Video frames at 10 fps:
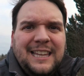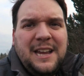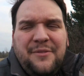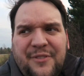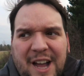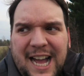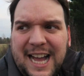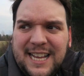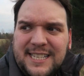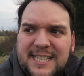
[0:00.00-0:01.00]
Life
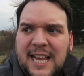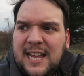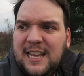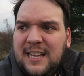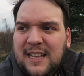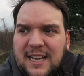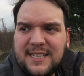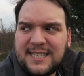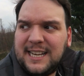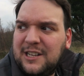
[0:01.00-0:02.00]
as
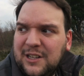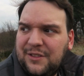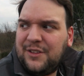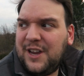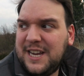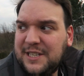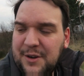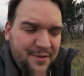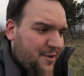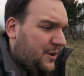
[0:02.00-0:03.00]
a single
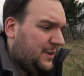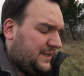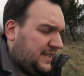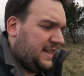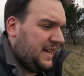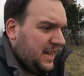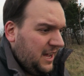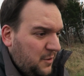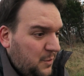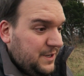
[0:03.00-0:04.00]
32-year-old
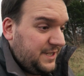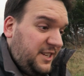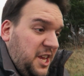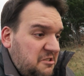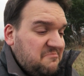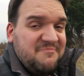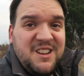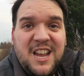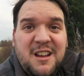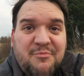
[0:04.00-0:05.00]
was
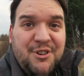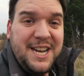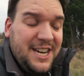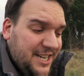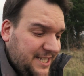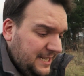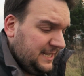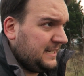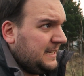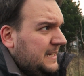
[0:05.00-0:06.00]
pretty good,
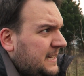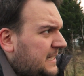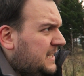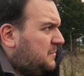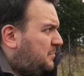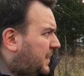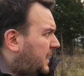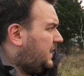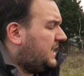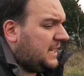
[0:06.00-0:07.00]

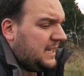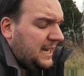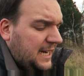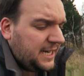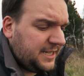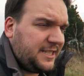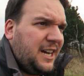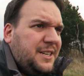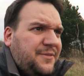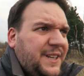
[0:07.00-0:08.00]
but I kind of
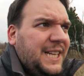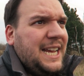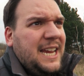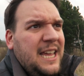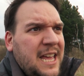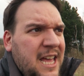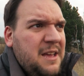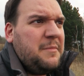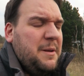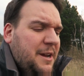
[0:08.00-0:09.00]
started to feel like
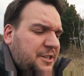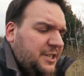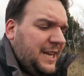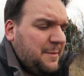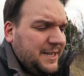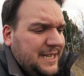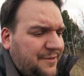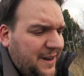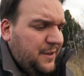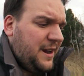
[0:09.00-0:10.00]
maybe I should get
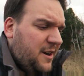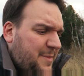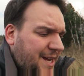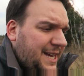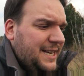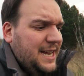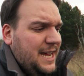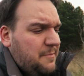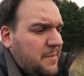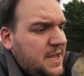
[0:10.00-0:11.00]
myself out there a bit
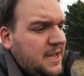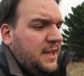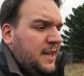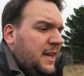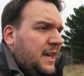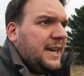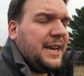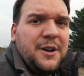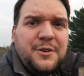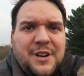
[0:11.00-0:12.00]
and
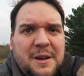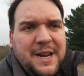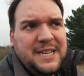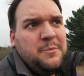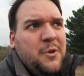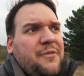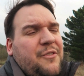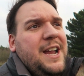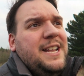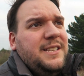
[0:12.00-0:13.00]
you know, try and make some more
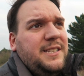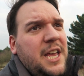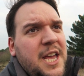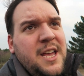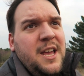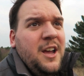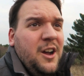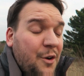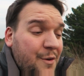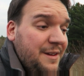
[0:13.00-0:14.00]
friends,
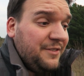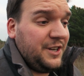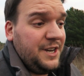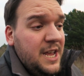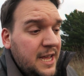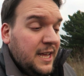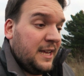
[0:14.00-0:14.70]
or even